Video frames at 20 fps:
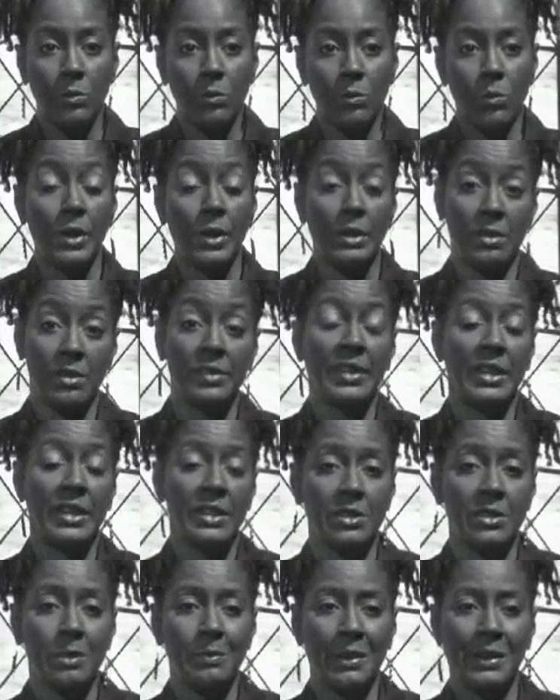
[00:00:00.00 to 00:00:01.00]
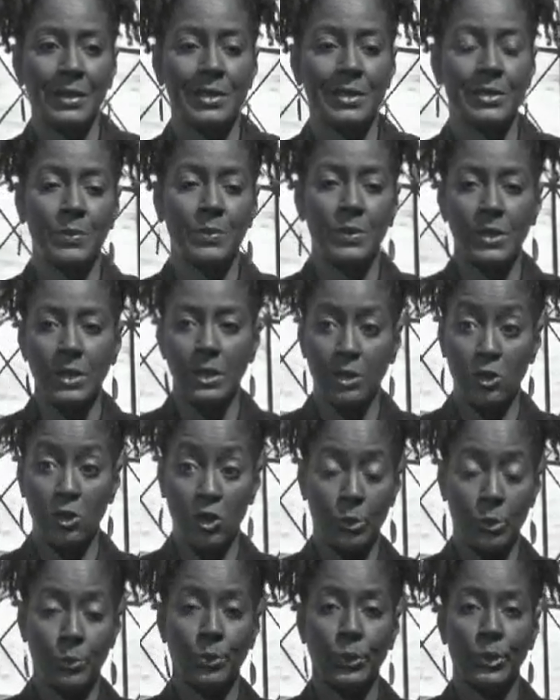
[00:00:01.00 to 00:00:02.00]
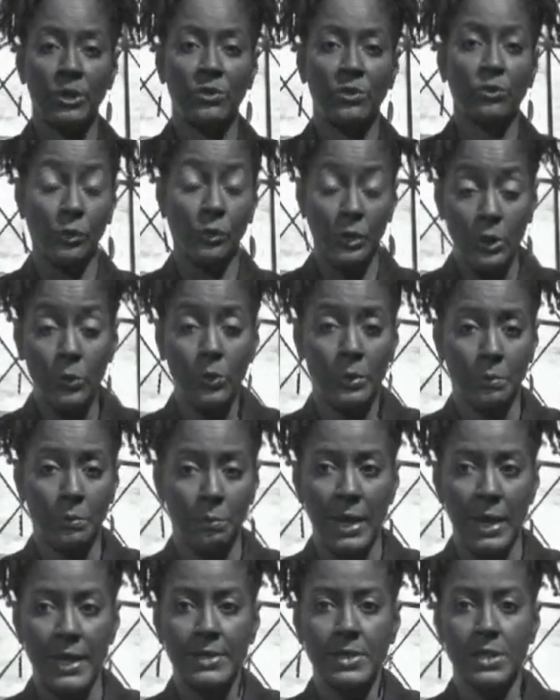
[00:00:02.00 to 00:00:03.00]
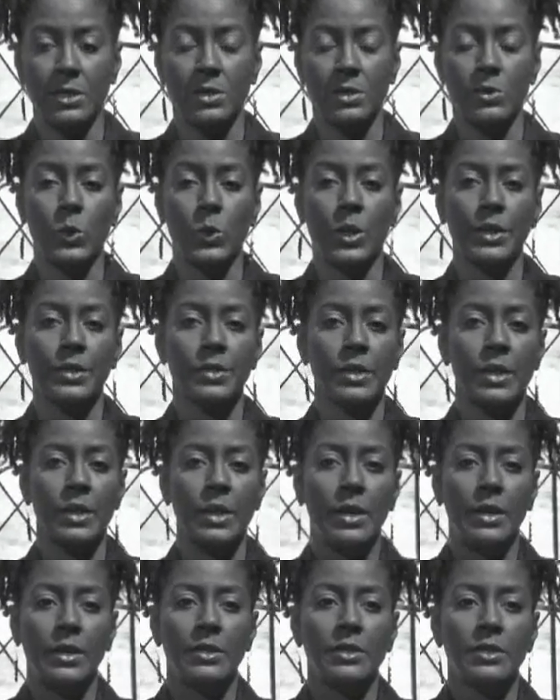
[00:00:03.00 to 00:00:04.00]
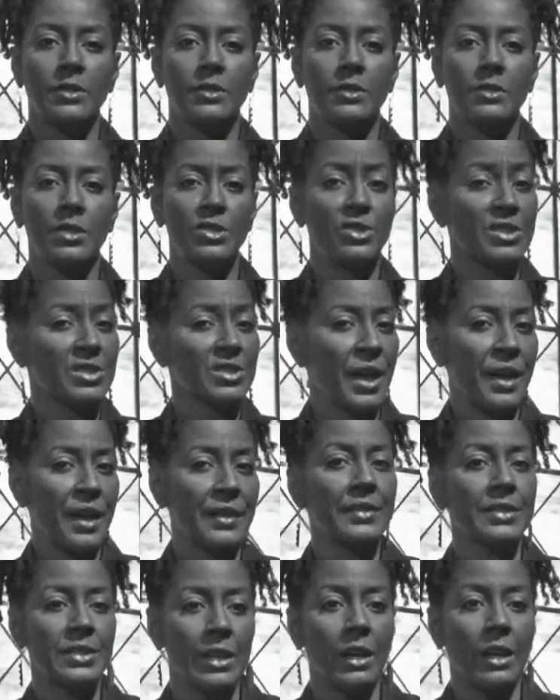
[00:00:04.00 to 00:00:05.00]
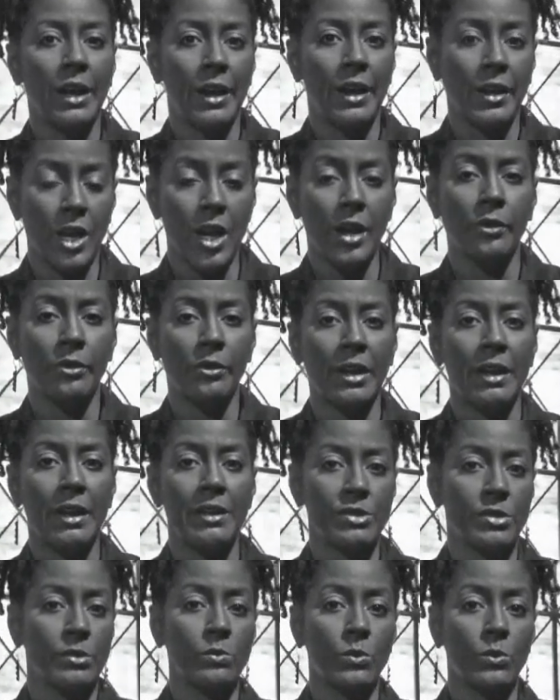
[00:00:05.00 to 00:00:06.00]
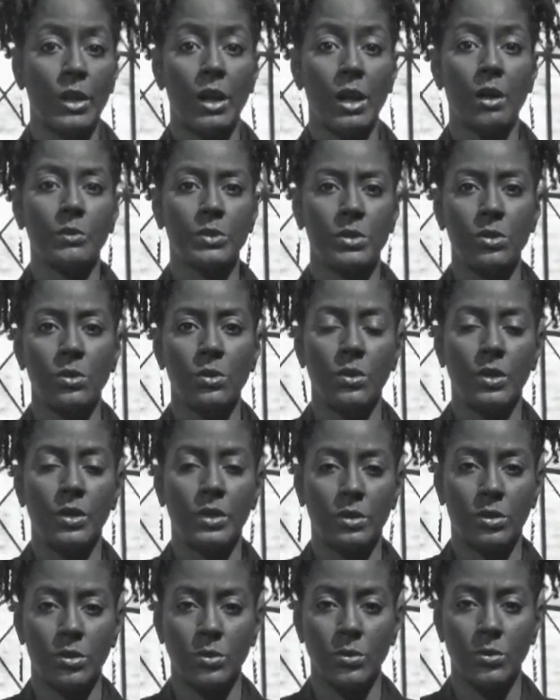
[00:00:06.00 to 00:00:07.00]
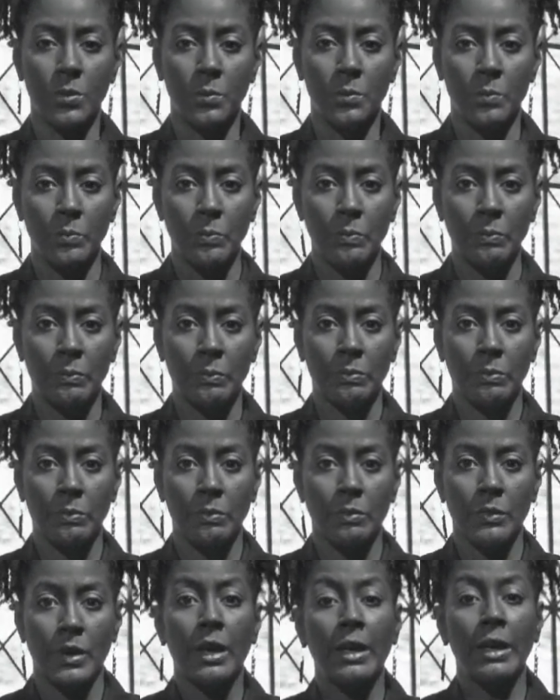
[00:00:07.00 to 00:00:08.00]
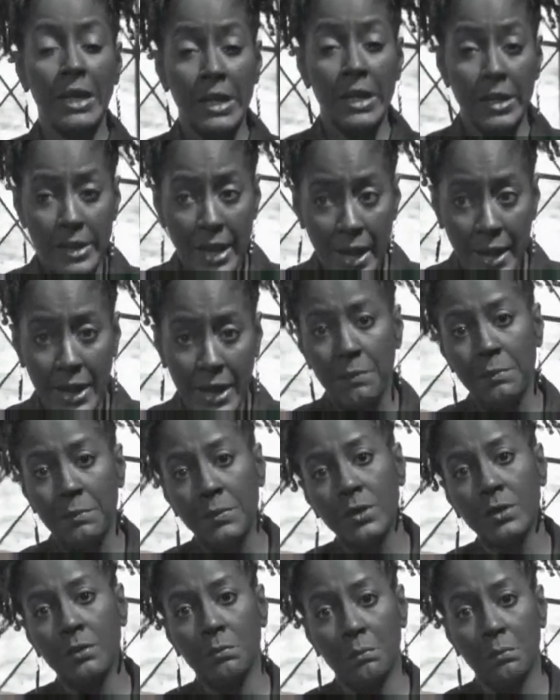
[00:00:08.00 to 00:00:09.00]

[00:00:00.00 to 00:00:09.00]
one of the things that my husband did on a pretty frequent basis, was to just kind of tell our congregation what I was going through. He named